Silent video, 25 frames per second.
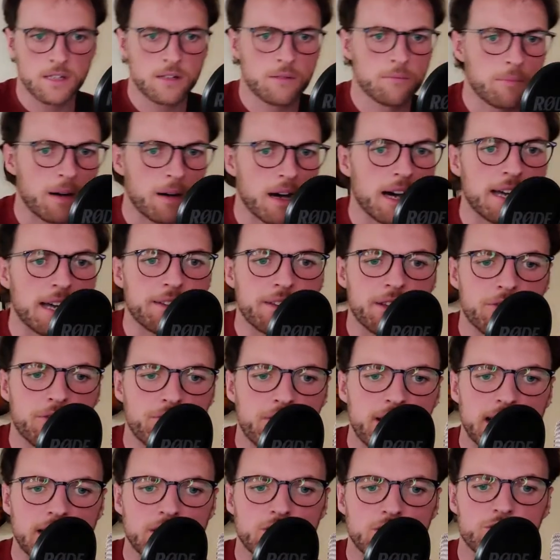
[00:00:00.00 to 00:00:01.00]
by the
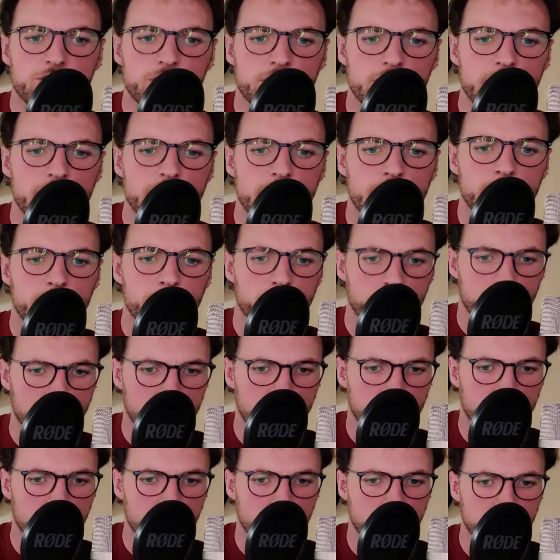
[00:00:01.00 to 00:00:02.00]
factory
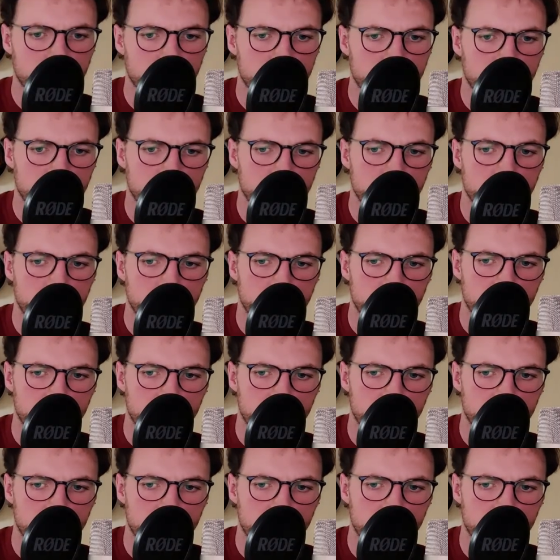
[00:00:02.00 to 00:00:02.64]
wall.